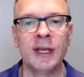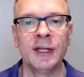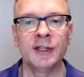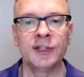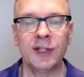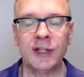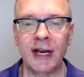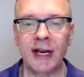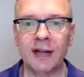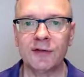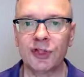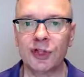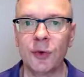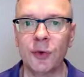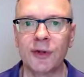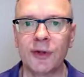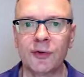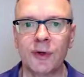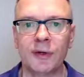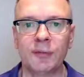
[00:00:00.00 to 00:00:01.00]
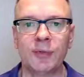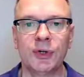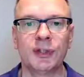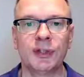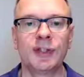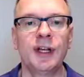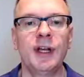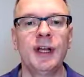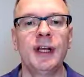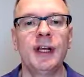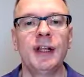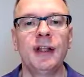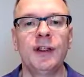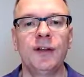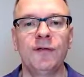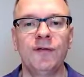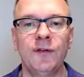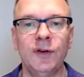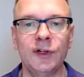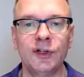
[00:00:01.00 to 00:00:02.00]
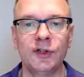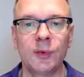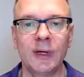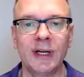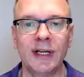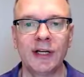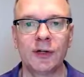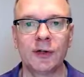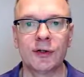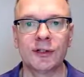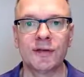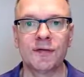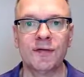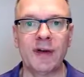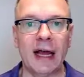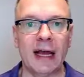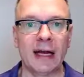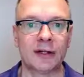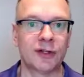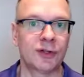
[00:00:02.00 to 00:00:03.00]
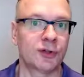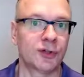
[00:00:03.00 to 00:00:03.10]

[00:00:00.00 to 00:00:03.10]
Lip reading: So then I have two other inputs. The first one here is the factor.